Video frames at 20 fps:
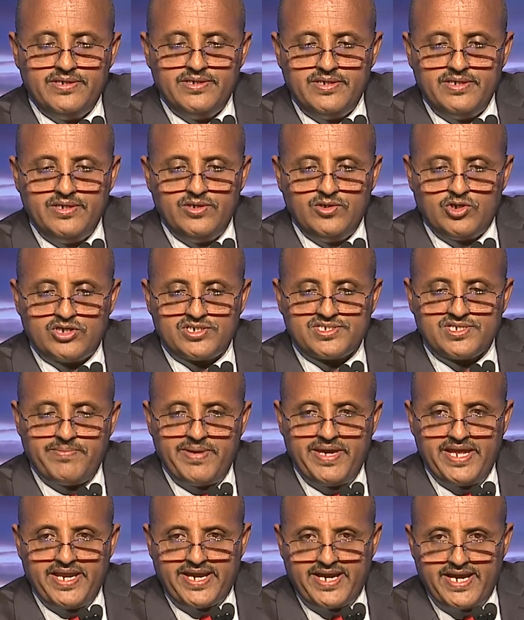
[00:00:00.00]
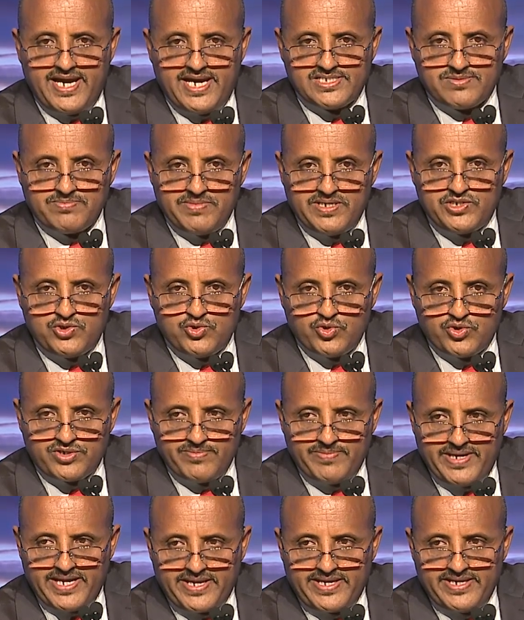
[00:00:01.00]
North America as matured
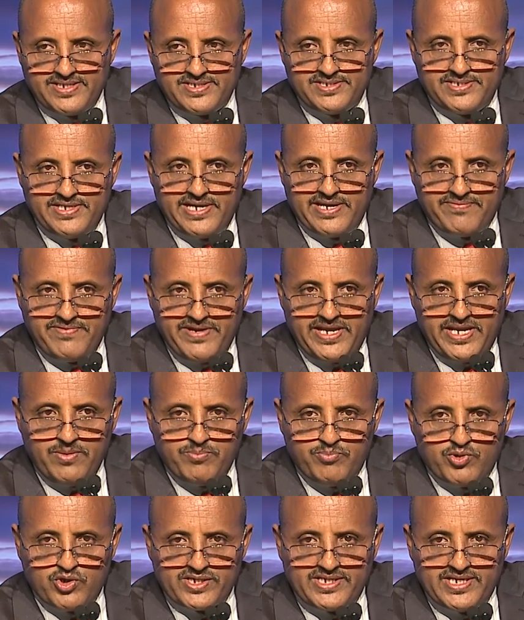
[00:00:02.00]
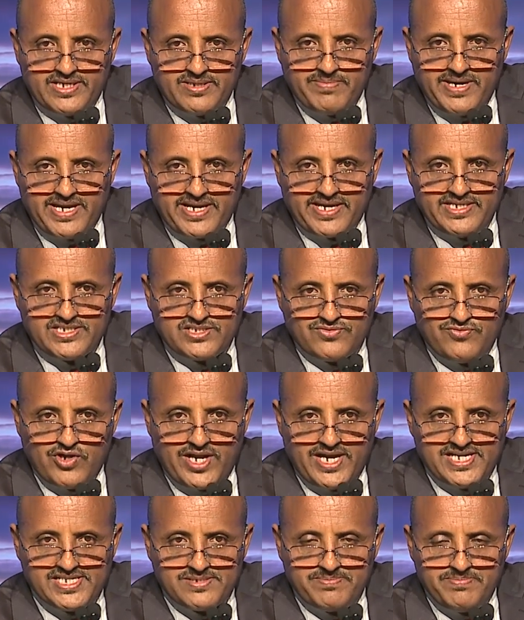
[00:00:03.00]
markets. They are very important markets for
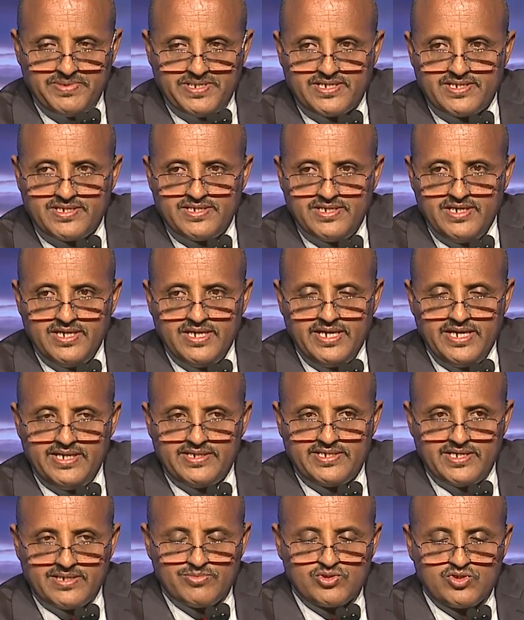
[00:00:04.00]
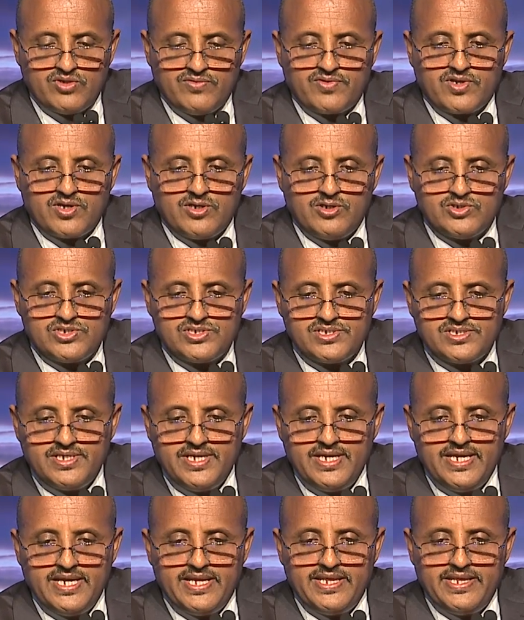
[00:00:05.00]
us, but in terms of growth,
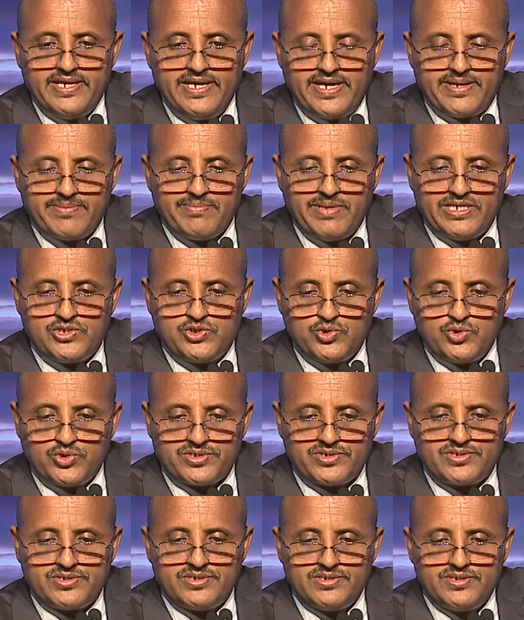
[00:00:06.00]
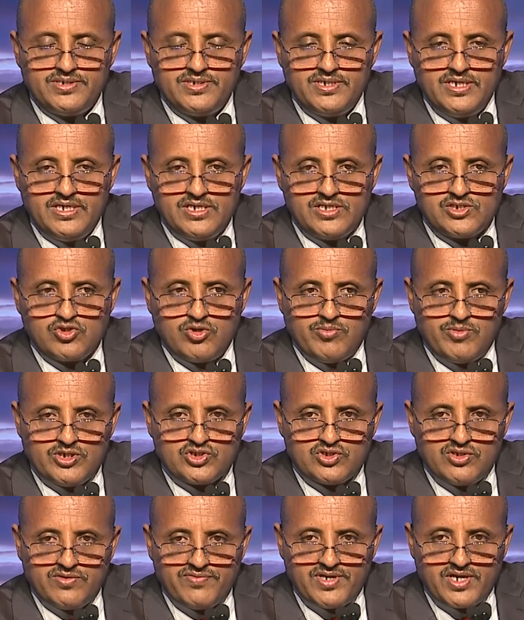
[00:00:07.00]
they are matured. So
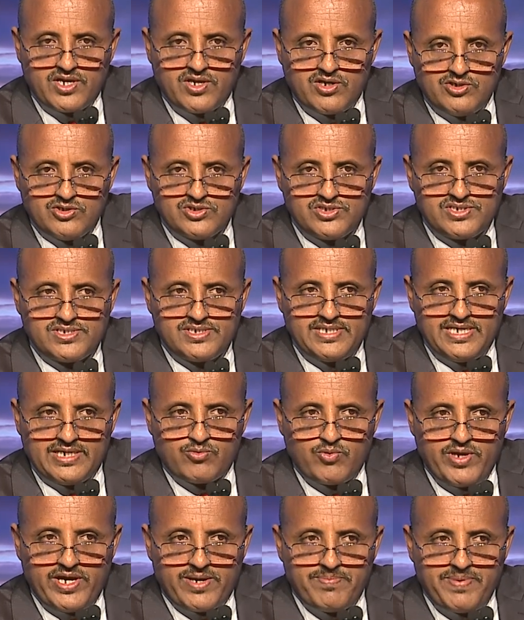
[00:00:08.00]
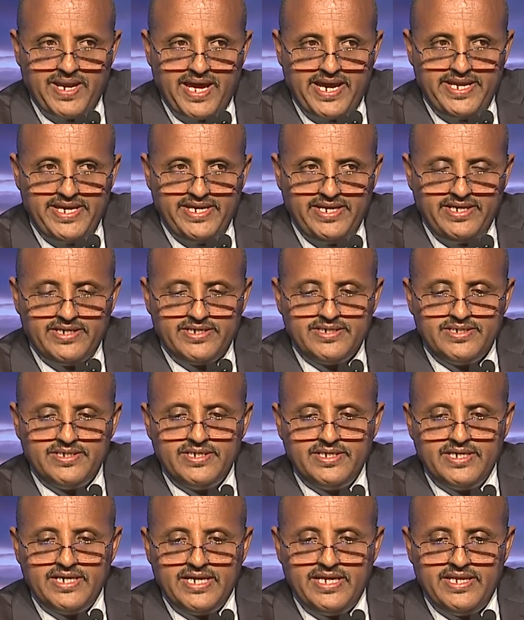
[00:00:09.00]
most of the growth that we are planning
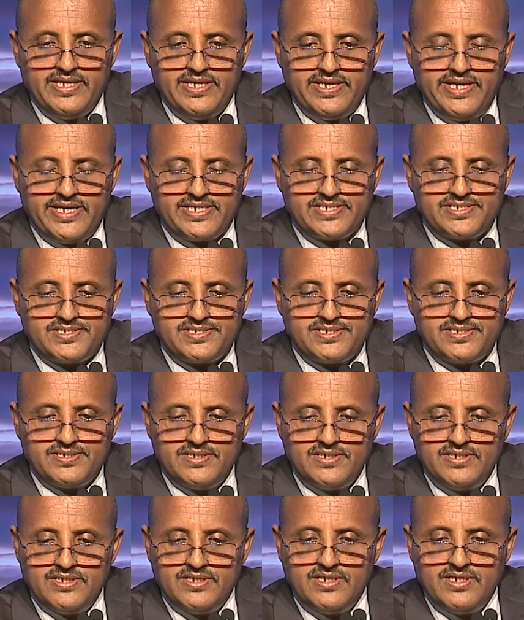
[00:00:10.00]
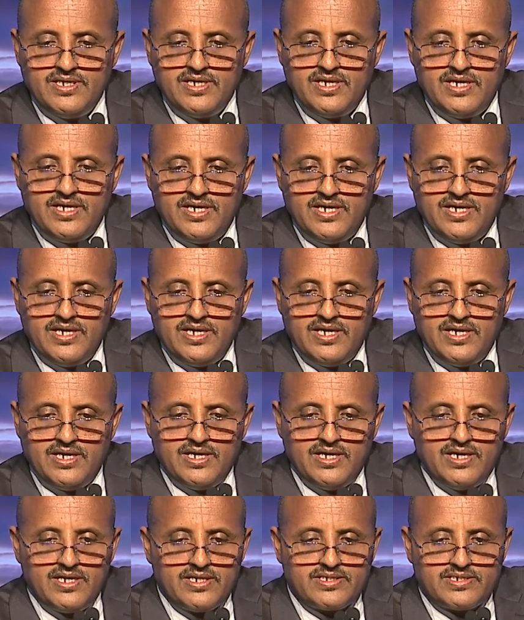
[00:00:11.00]
in the next
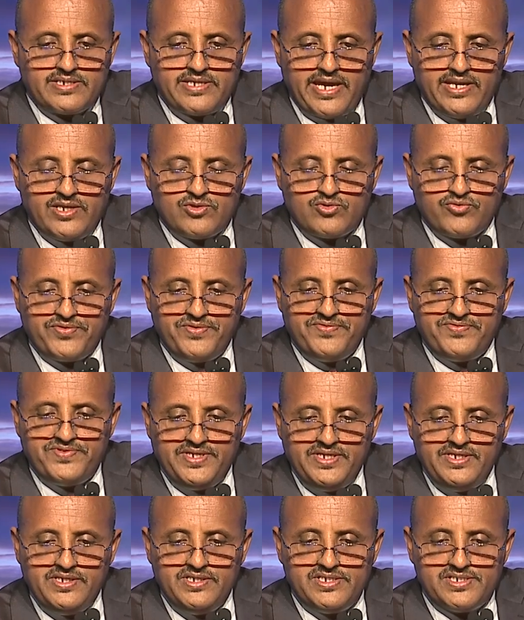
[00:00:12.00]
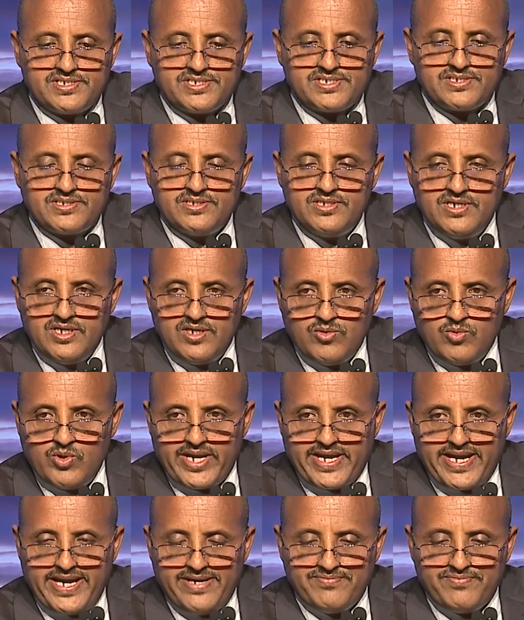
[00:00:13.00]
10 to 15 years
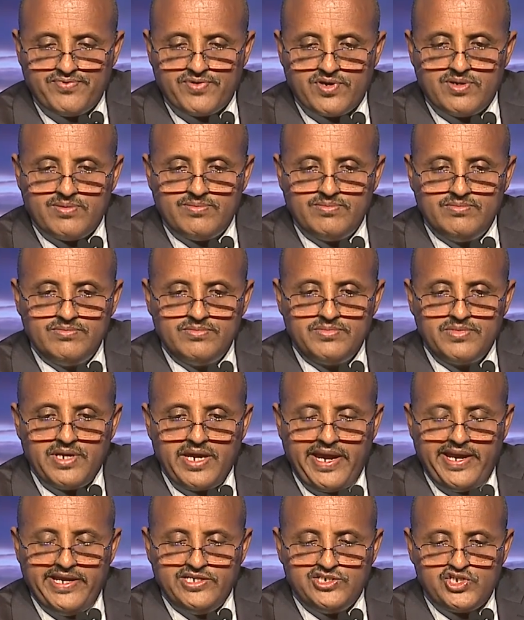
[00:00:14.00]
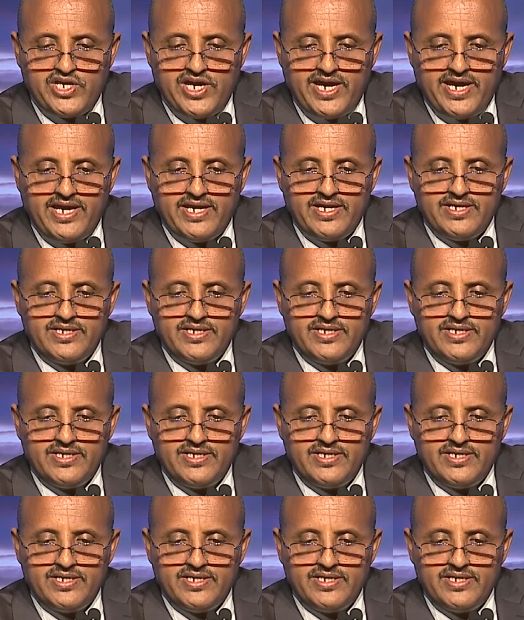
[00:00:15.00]
will come from Asia,